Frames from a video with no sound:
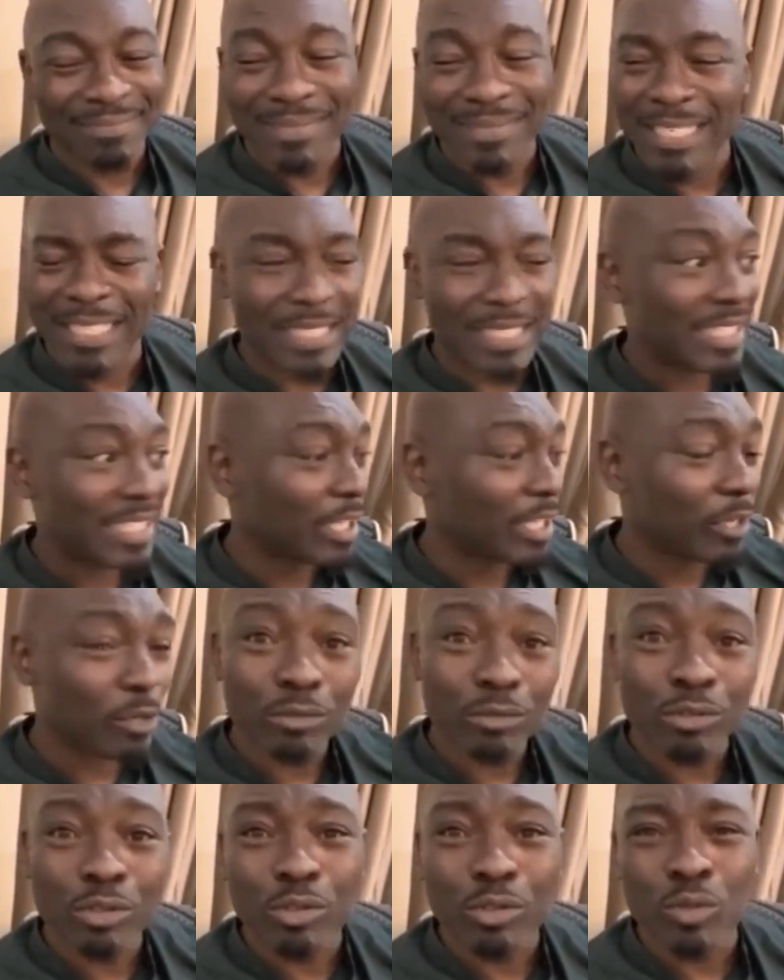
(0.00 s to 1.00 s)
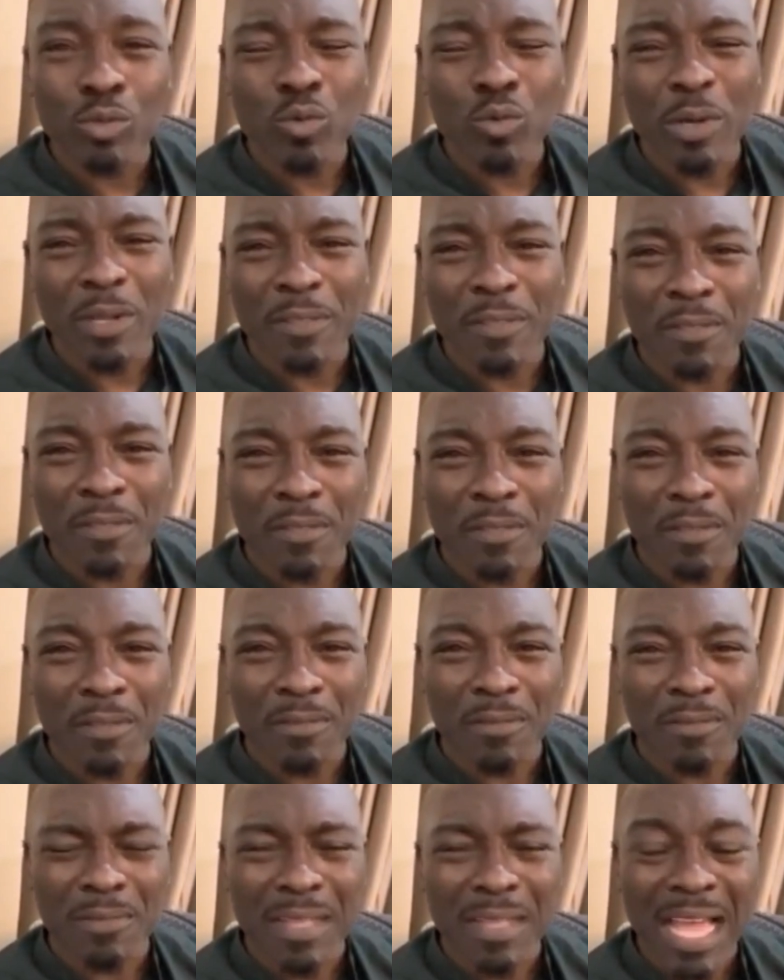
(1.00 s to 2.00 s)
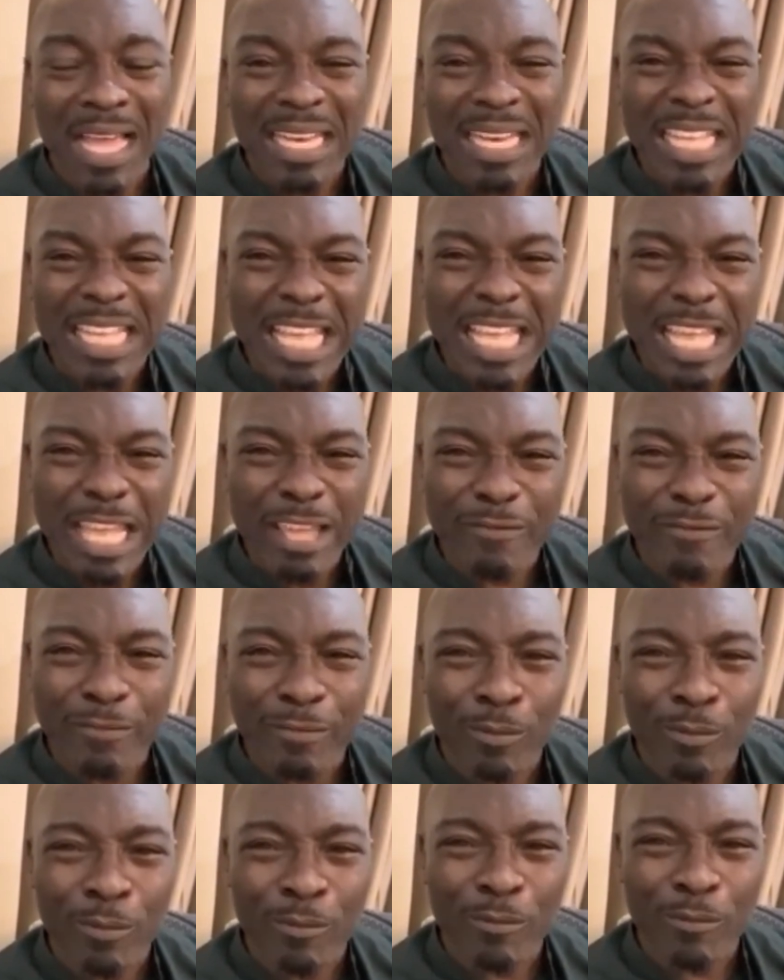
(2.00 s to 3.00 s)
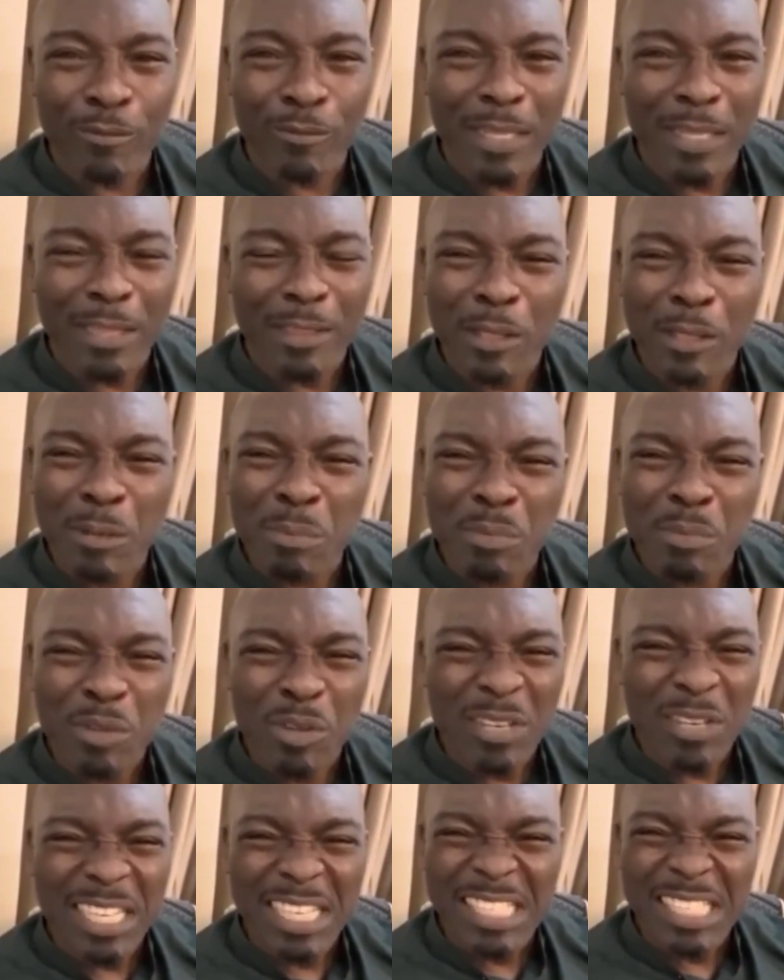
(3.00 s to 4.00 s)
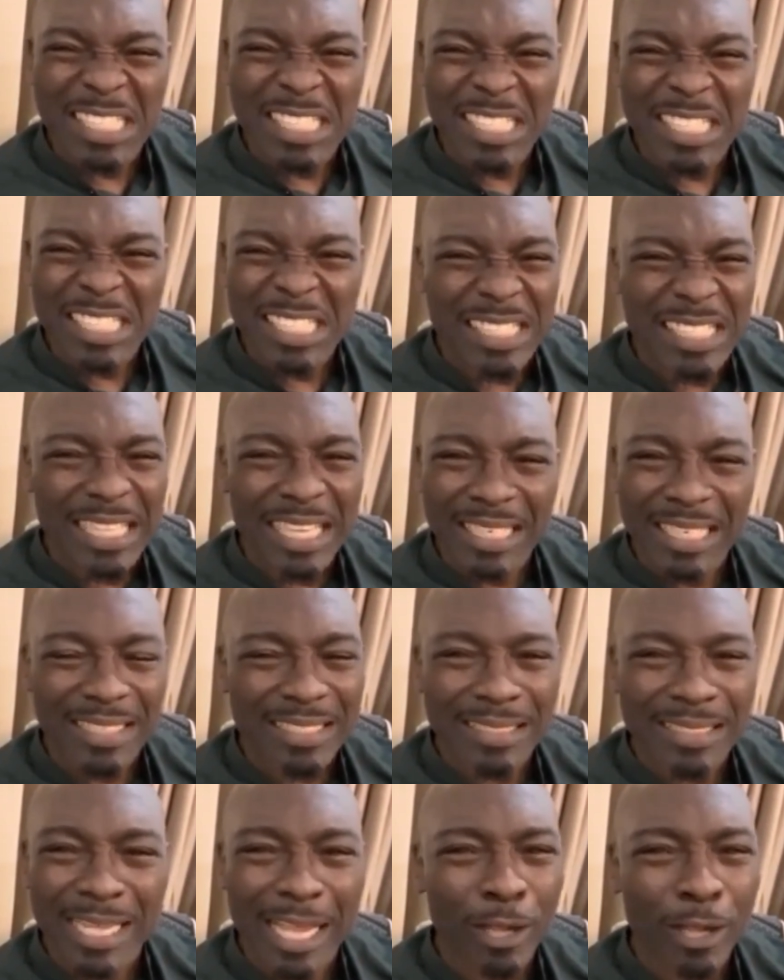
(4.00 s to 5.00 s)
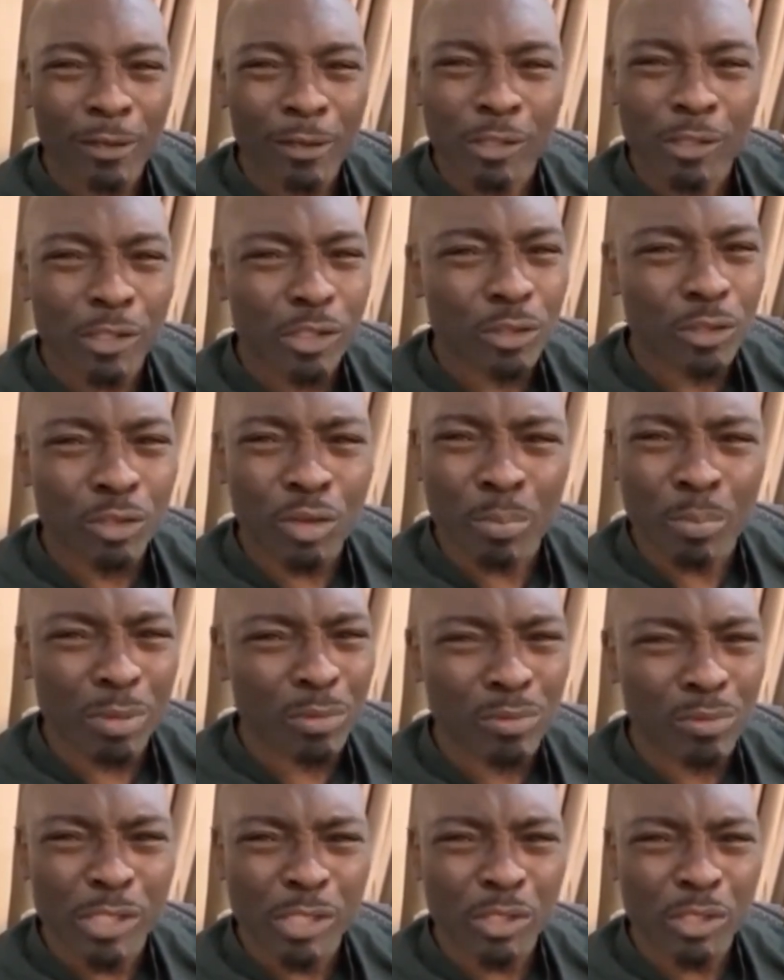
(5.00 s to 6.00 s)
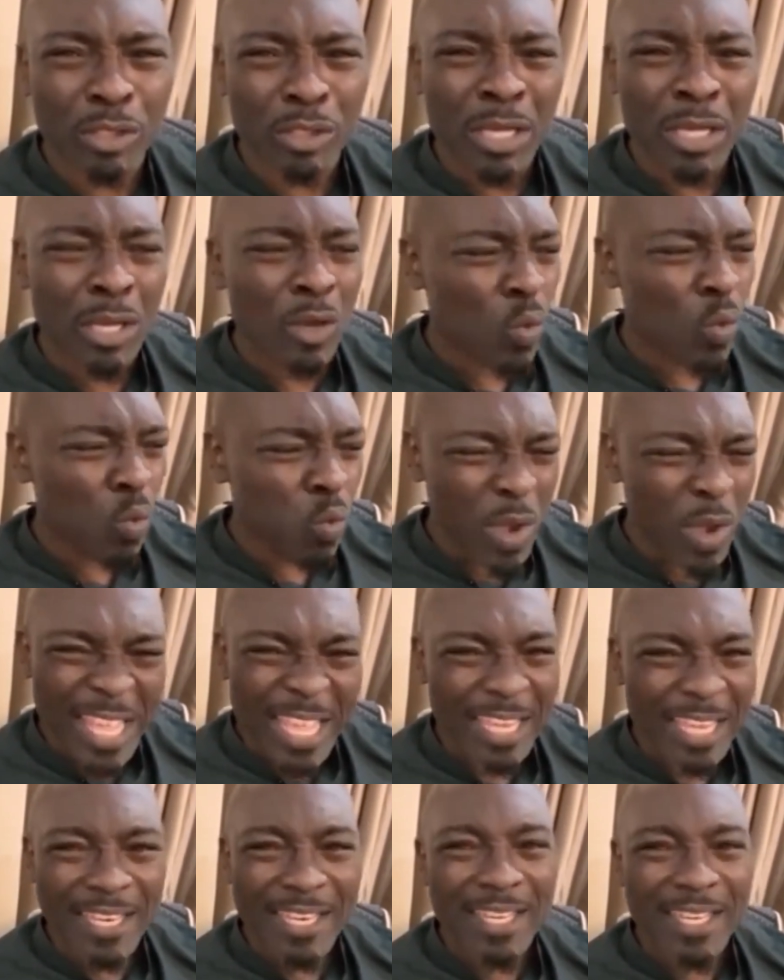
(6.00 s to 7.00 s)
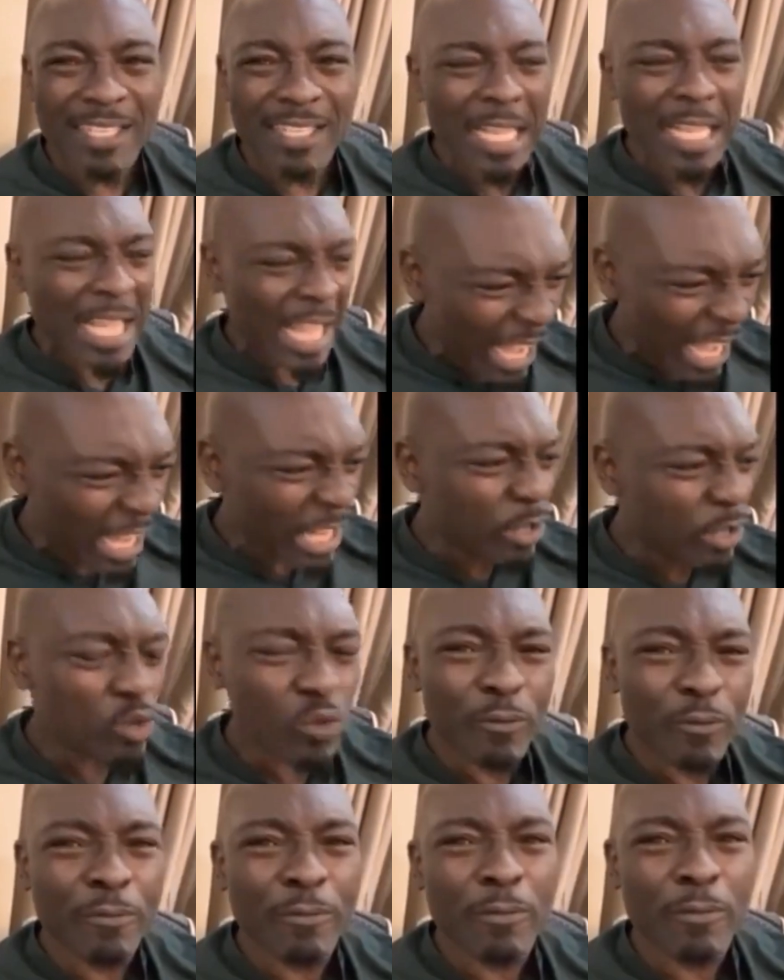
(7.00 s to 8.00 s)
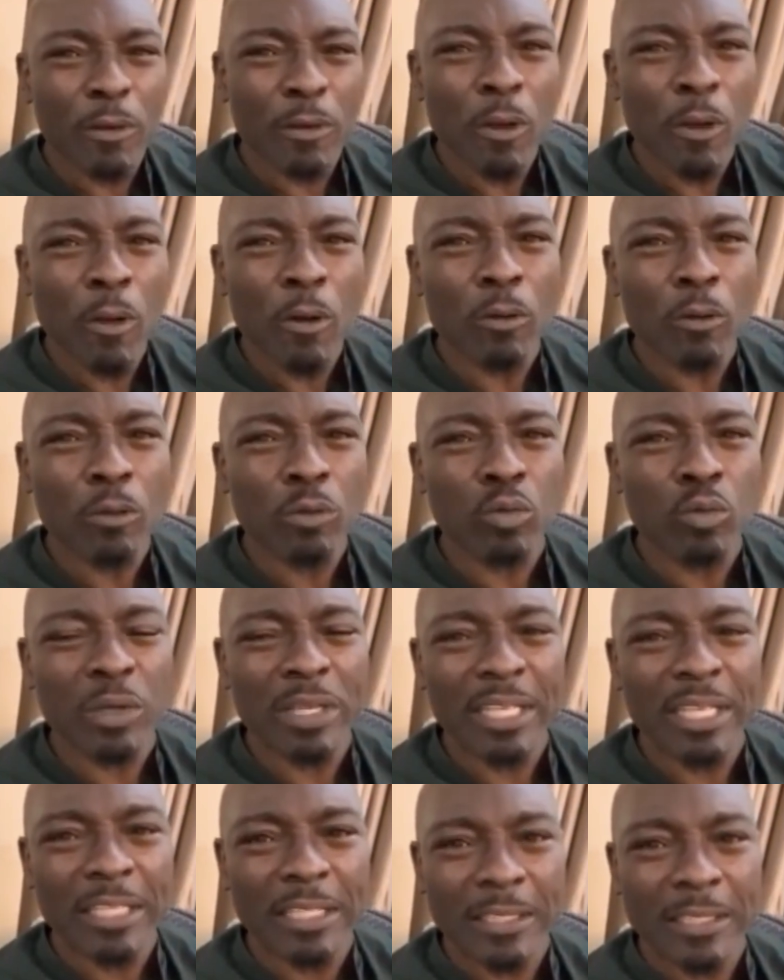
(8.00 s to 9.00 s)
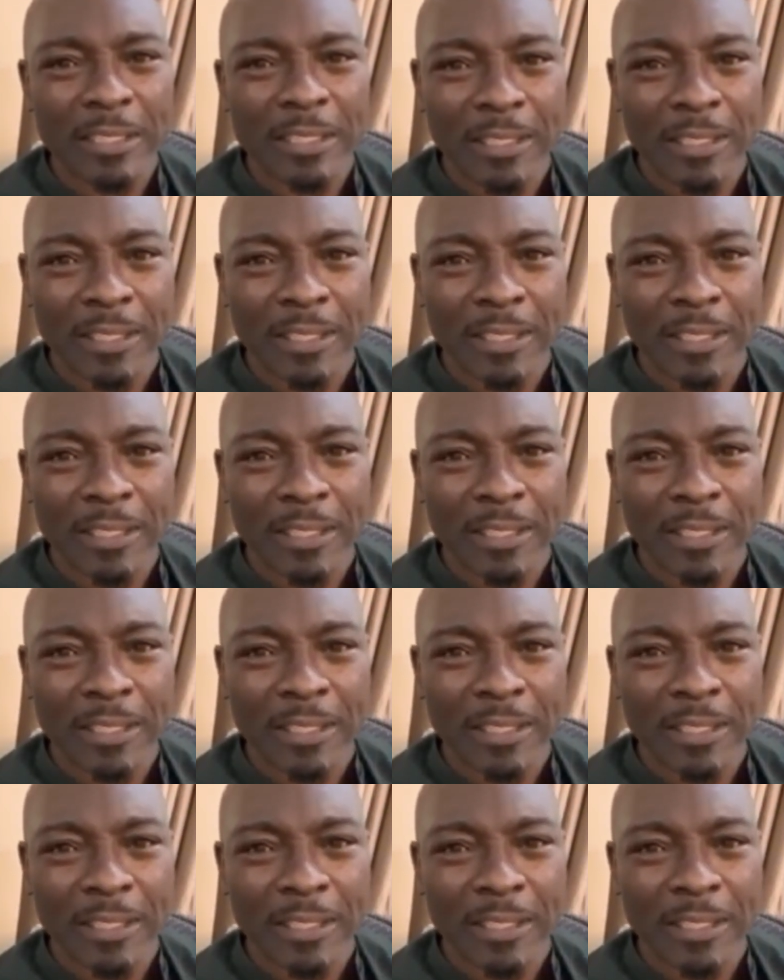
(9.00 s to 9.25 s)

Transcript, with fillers: They tickled you with that evil, phantom, non existent psychological operation, wickedness, and you flowed with it